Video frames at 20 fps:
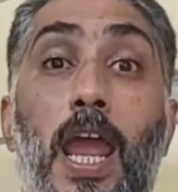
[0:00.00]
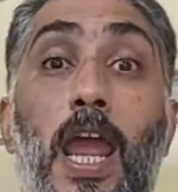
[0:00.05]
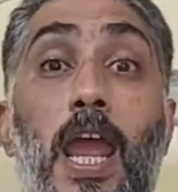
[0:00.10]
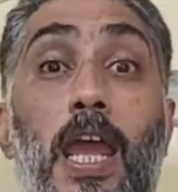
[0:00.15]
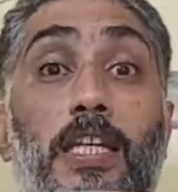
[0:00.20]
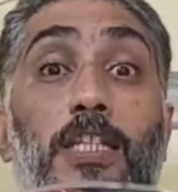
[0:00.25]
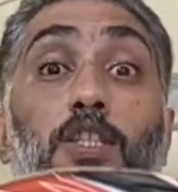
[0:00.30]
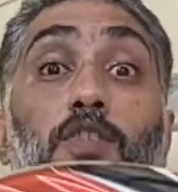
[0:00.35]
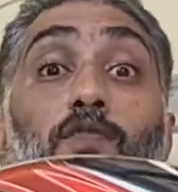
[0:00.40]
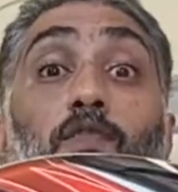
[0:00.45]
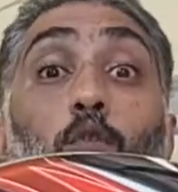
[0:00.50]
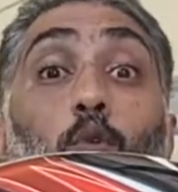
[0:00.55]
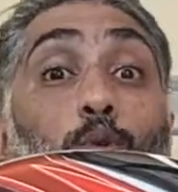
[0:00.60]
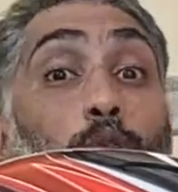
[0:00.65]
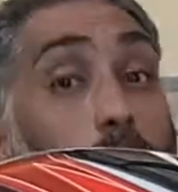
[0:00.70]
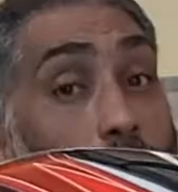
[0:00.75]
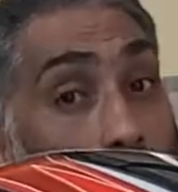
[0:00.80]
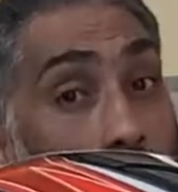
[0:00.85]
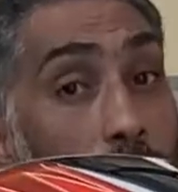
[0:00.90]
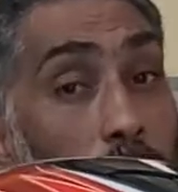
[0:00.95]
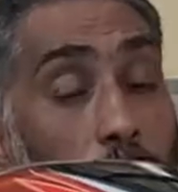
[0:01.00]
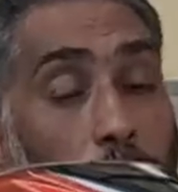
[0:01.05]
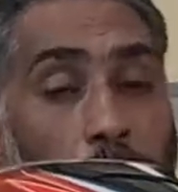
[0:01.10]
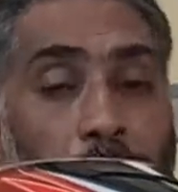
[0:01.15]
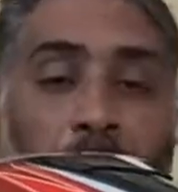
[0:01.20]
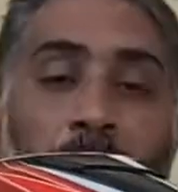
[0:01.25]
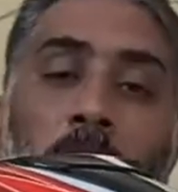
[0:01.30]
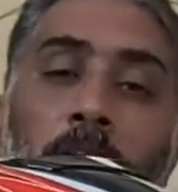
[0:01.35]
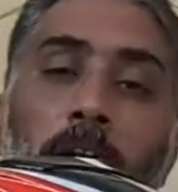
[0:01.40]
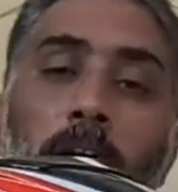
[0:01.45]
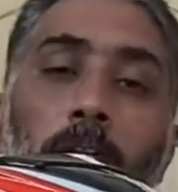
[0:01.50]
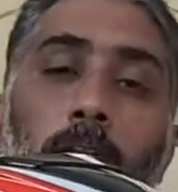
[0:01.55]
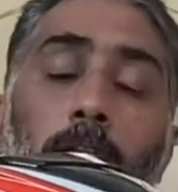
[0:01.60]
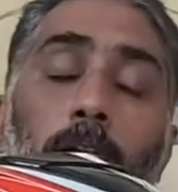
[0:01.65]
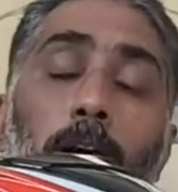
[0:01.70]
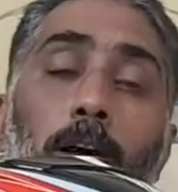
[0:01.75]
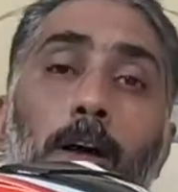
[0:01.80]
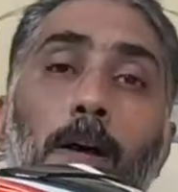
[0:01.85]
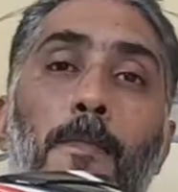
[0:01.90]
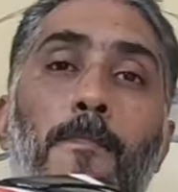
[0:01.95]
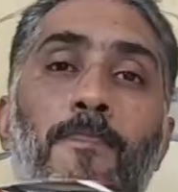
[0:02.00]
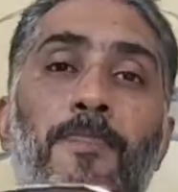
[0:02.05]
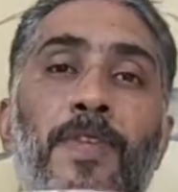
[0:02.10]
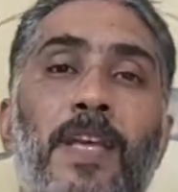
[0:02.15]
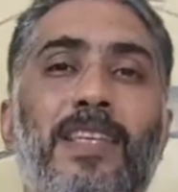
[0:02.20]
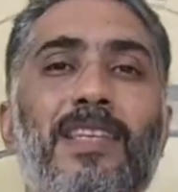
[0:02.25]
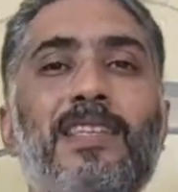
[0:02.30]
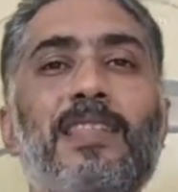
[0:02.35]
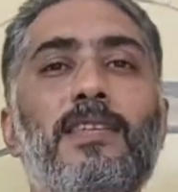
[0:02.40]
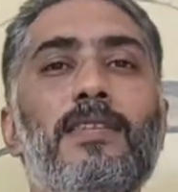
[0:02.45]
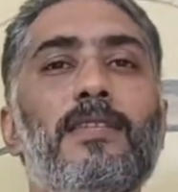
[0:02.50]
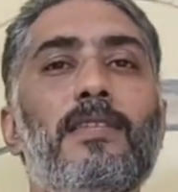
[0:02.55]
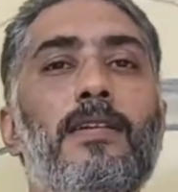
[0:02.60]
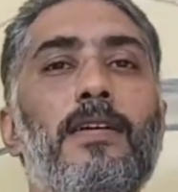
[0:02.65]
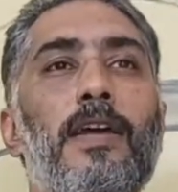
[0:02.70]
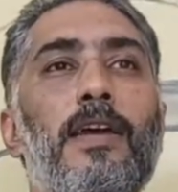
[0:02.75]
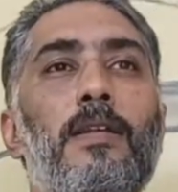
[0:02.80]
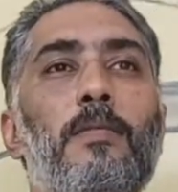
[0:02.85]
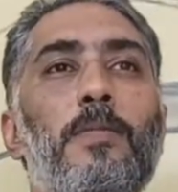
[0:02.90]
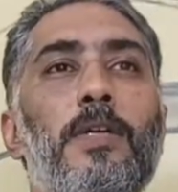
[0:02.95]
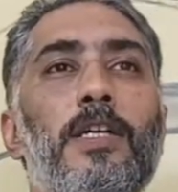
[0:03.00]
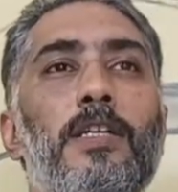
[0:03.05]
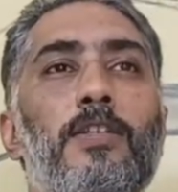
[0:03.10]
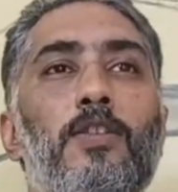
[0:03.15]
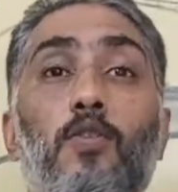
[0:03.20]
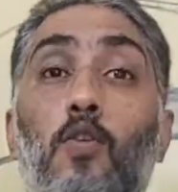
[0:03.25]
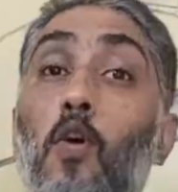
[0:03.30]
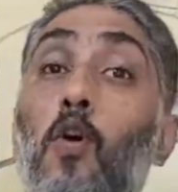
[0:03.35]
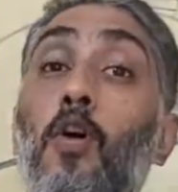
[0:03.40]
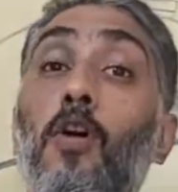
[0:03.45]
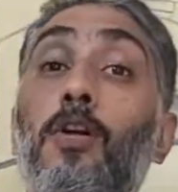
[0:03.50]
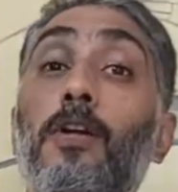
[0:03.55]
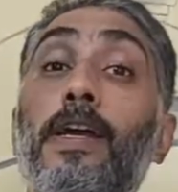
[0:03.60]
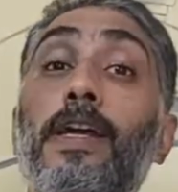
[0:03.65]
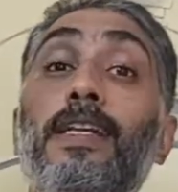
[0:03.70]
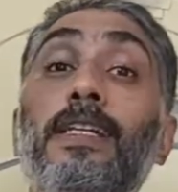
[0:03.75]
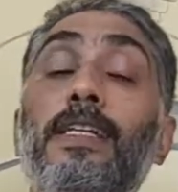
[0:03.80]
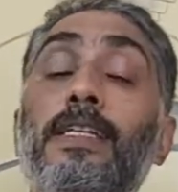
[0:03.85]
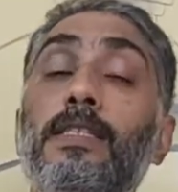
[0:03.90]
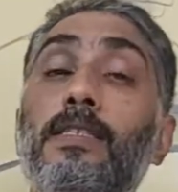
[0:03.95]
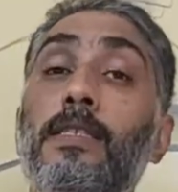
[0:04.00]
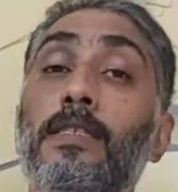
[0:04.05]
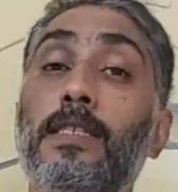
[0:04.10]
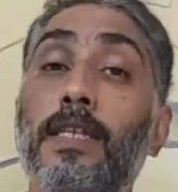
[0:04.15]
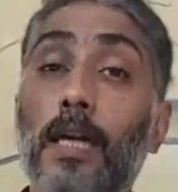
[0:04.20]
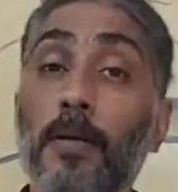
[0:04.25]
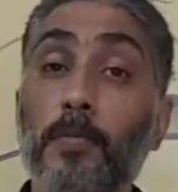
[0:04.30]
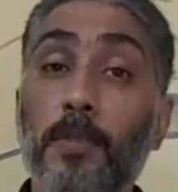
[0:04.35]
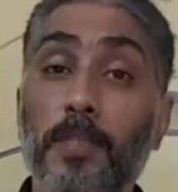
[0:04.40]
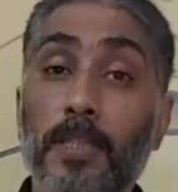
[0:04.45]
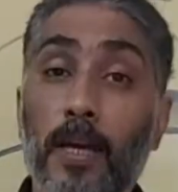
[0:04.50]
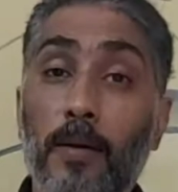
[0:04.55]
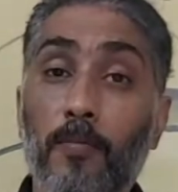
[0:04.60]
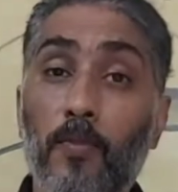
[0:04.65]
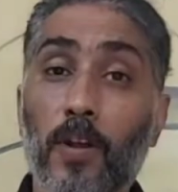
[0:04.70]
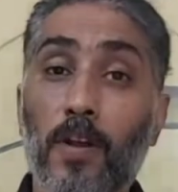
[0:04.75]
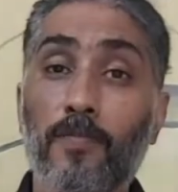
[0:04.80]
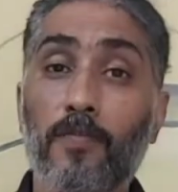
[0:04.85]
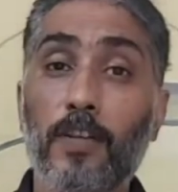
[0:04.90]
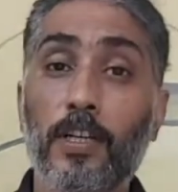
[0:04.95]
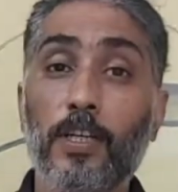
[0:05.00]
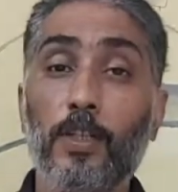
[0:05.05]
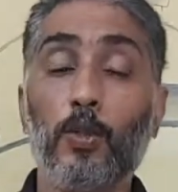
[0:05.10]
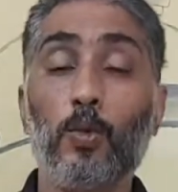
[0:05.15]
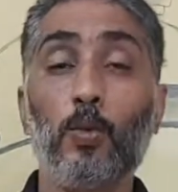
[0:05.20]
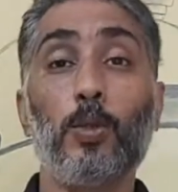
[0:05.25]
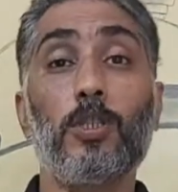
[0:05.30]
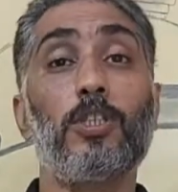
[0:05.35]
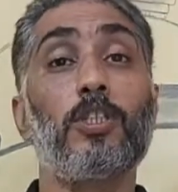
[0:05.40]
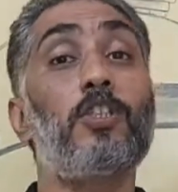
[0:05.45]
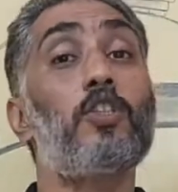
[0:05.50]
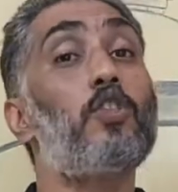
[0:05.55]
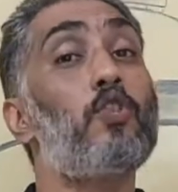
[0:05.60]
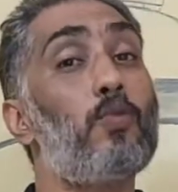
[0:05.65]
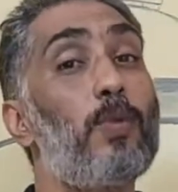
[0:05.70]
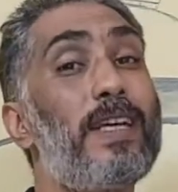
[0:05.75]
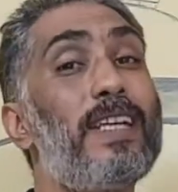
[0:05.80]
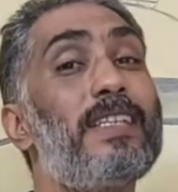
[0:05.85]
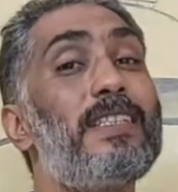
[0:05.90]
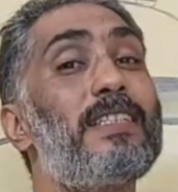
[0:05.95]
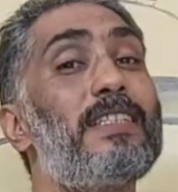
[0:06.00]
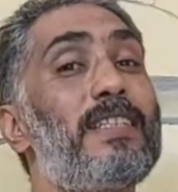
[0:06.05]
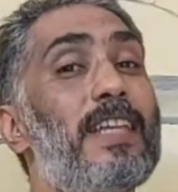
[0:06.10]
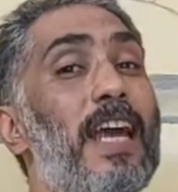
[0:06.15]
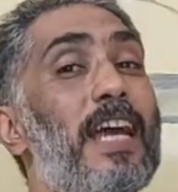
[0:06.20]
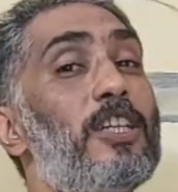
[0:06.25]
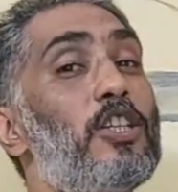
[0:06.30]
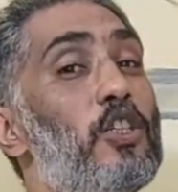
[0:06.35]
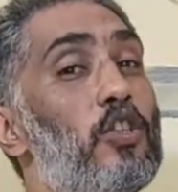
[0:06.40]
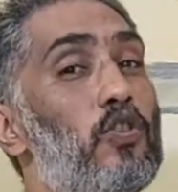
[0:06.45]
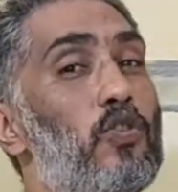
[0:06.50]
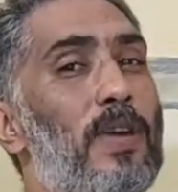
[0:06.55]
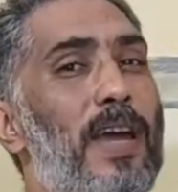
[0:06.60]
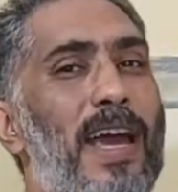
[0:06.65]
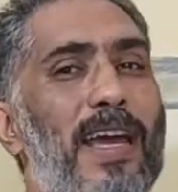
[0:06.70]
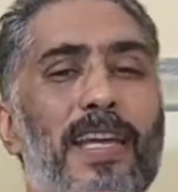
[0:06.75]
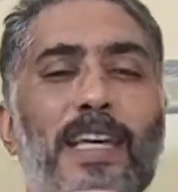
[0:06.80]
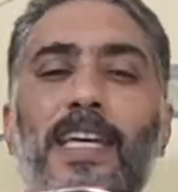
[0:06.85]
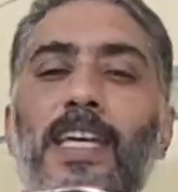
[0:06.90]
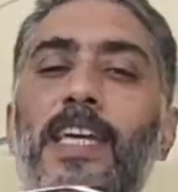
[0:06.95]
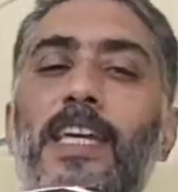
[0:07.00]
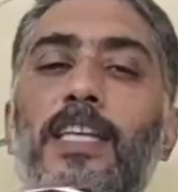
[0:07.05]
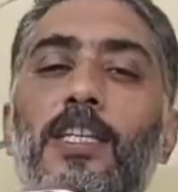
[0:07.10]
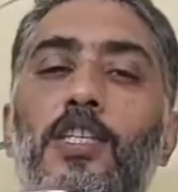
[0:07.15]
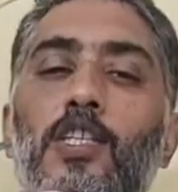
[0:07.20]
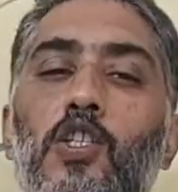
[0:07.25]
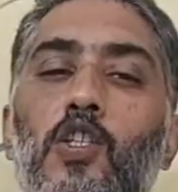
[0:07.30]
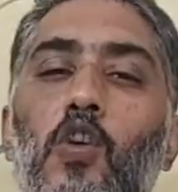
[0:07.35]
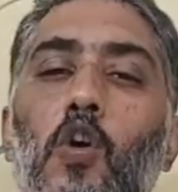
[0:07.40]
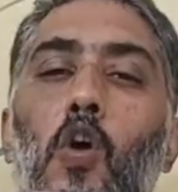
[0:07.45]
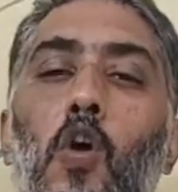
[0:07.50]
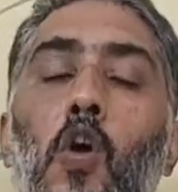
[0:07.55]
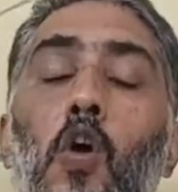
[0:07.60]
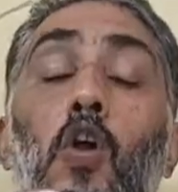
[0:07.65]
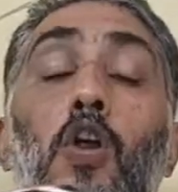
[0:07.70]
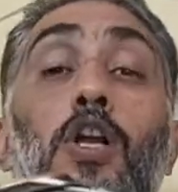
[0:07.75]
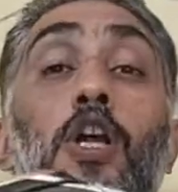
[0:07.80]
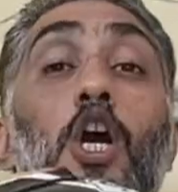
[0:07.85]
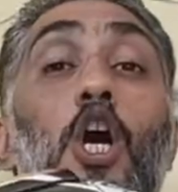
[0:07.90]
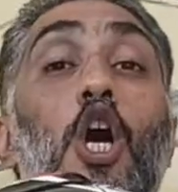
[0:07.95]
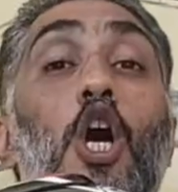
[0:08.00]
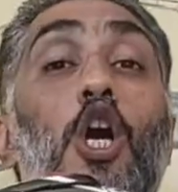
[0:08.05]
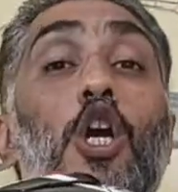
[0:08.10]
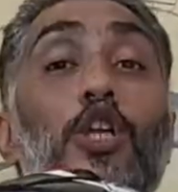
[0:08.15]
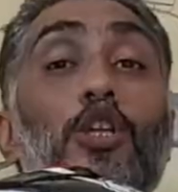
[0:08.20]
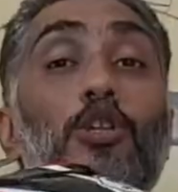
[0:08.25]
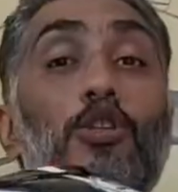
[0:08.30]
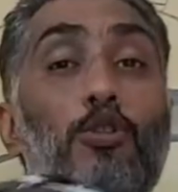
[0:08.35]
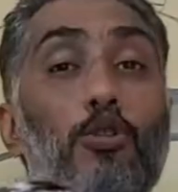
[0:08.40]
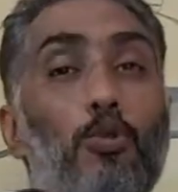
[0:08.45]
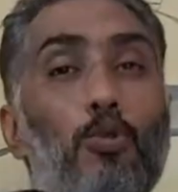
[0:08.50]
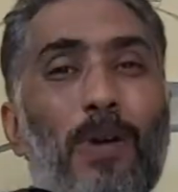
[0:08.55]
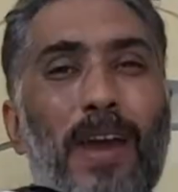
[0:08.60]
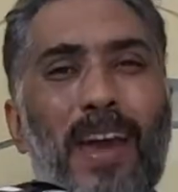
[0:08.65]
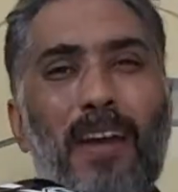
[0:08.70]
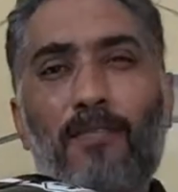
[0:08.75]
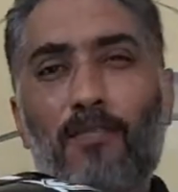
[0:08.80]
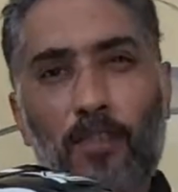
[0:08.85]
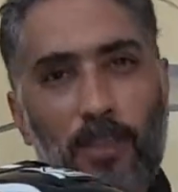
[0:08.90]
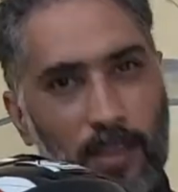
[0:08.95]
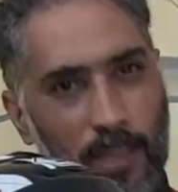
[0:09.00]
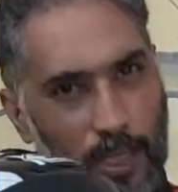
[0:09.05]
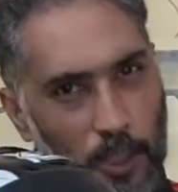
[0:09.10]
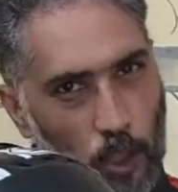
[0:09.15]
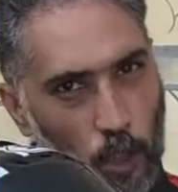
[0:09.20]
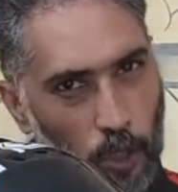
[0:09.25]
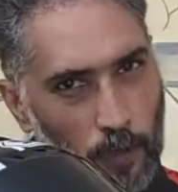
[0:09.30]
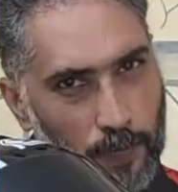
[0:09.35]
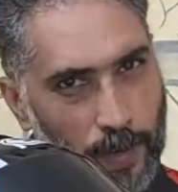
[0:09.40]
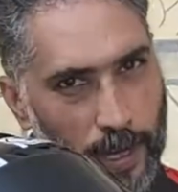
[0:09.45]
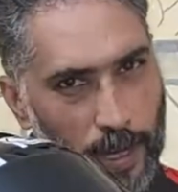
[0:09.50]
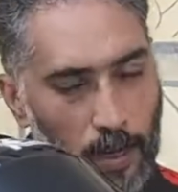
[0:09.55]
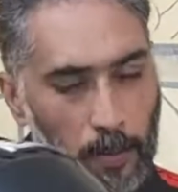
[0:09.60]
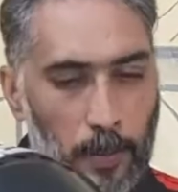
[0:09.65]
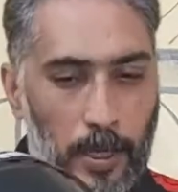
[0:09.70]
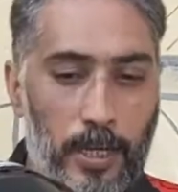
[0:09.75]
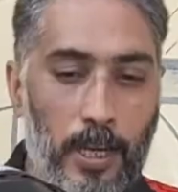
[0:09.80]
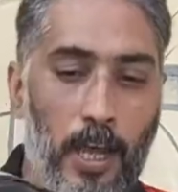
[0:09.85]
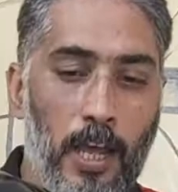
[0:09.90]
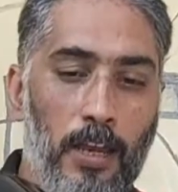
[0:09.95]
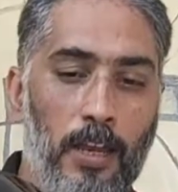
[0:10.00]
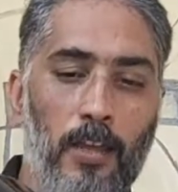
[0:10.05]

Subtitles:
X14. This is a helmet, or at least the type that I'm referring to, which is street / track, is your do everything sort of helmet.